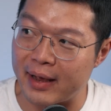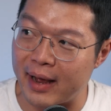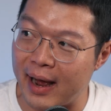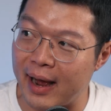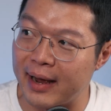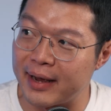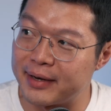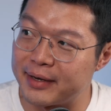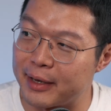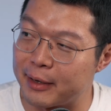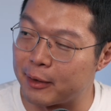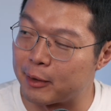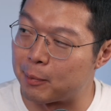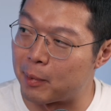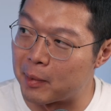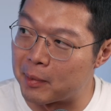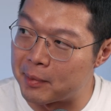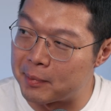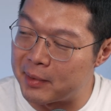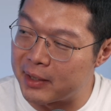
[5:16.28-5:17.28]
AI, they
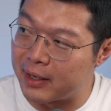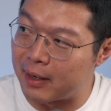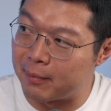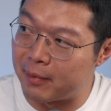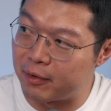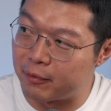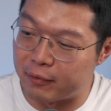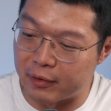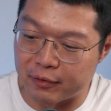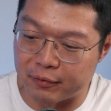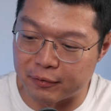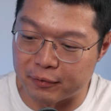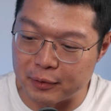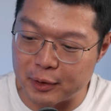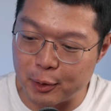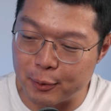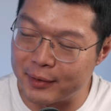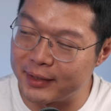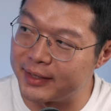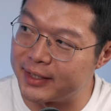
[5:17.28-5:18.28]
probably come out with
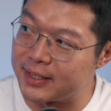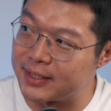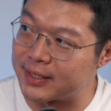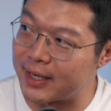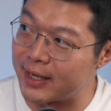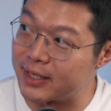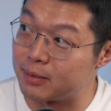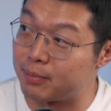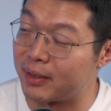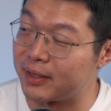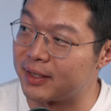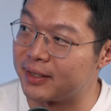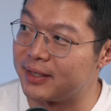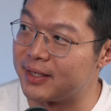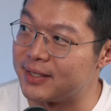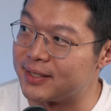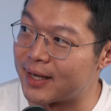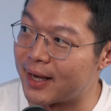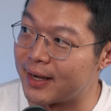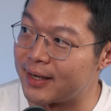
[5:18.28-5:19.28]
newer designs, better
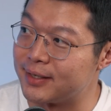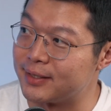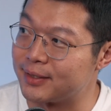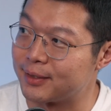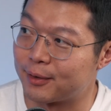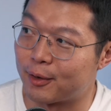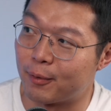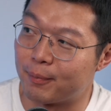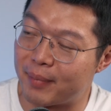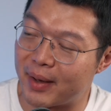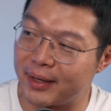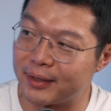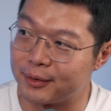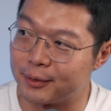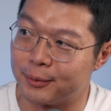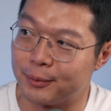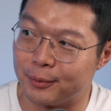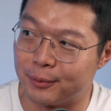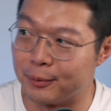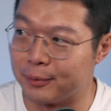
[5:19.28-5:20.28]
designs compared
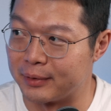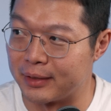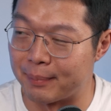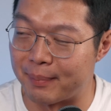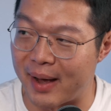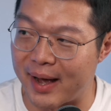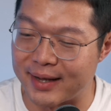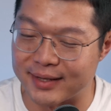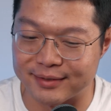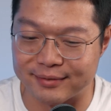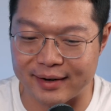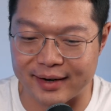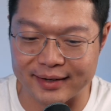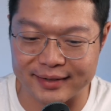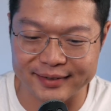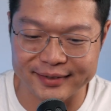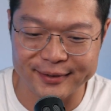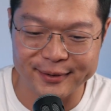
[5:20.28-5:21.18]
to the past, right?